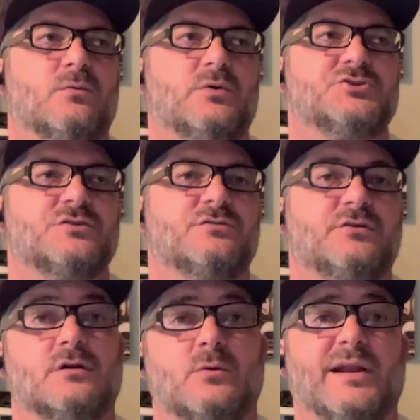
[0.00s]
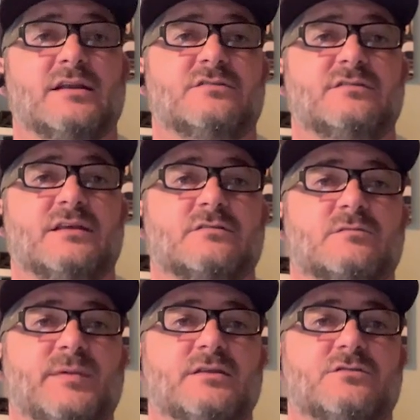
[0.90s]
which is, when it's less
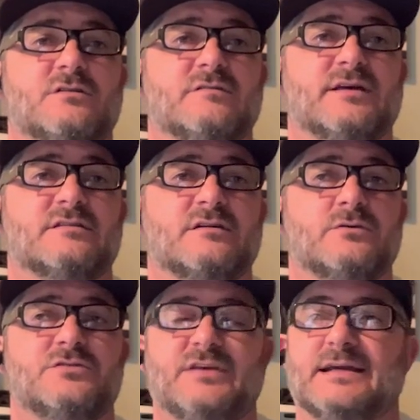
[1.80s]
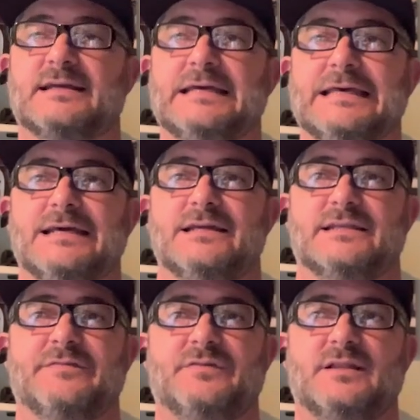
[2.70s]
expensive, as I was saying,
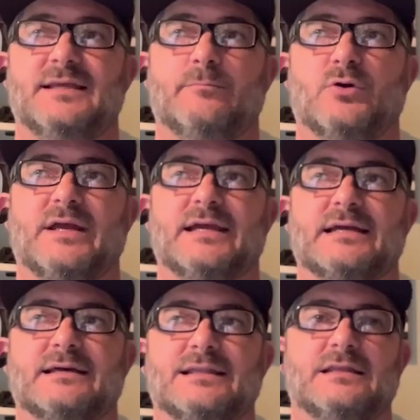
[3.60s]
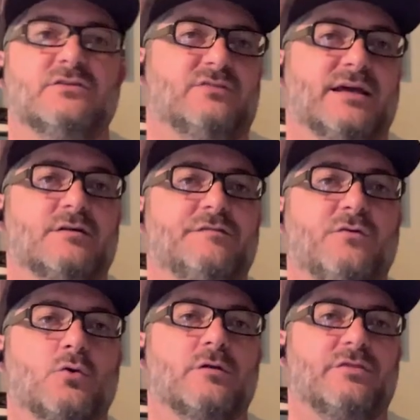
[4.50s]
definitely bring at least like a
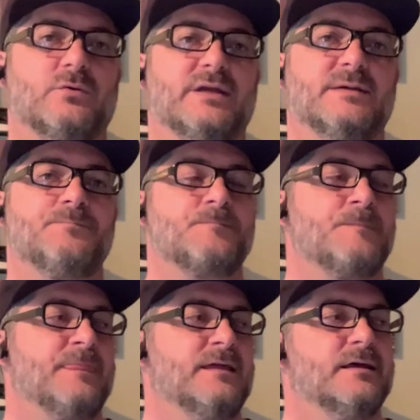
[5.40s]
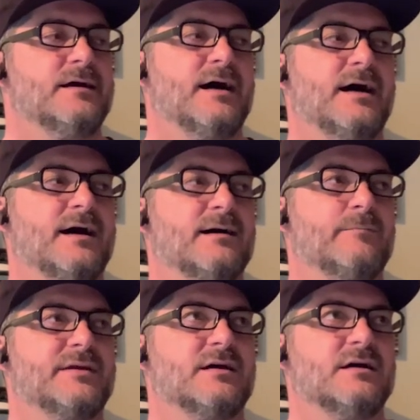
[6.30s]
4-3.
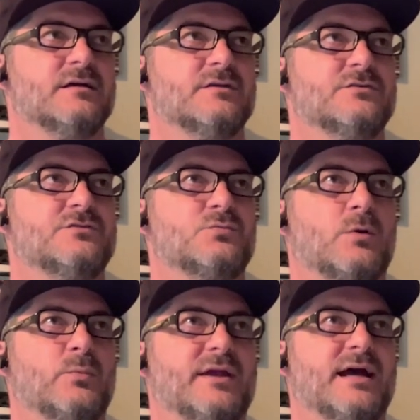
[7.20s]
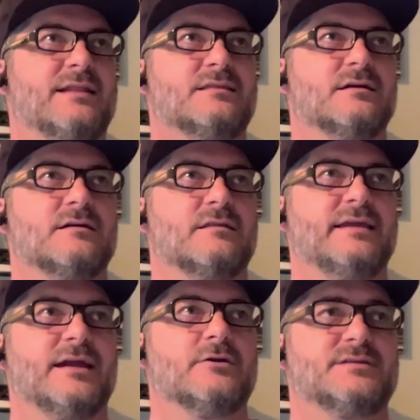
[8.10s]
Because when we got there,
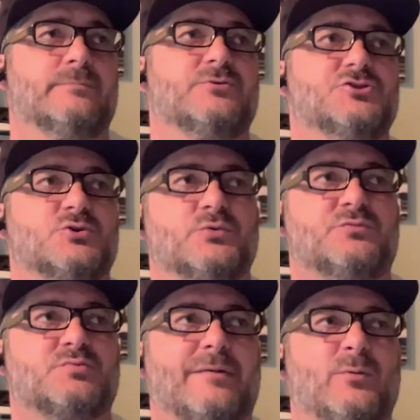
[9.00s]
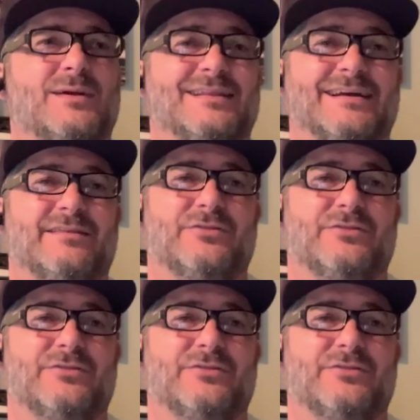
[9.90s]
the air temperature was probably like